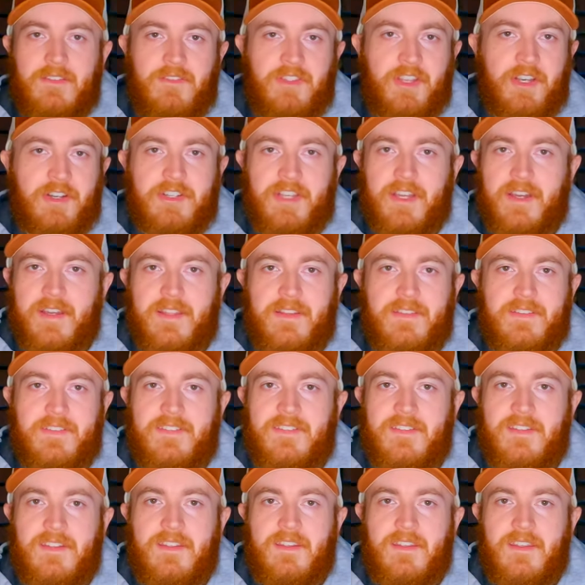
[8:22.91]
They're
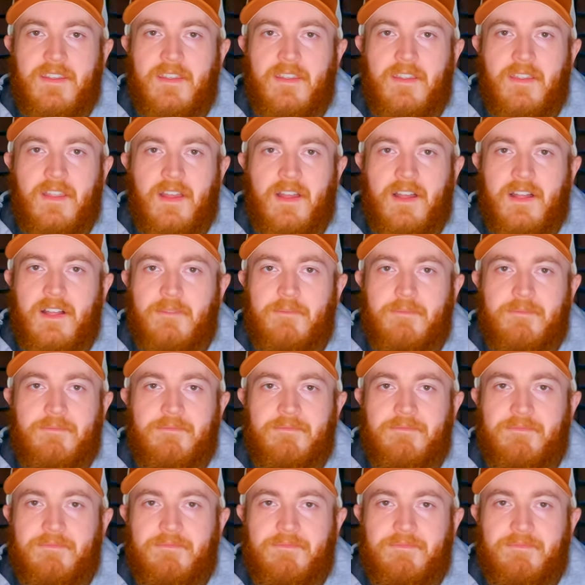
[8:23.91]
tights. Um,
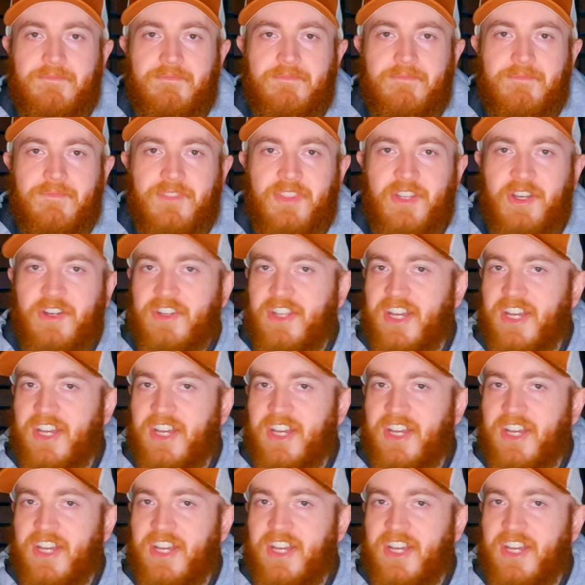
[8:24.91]
they're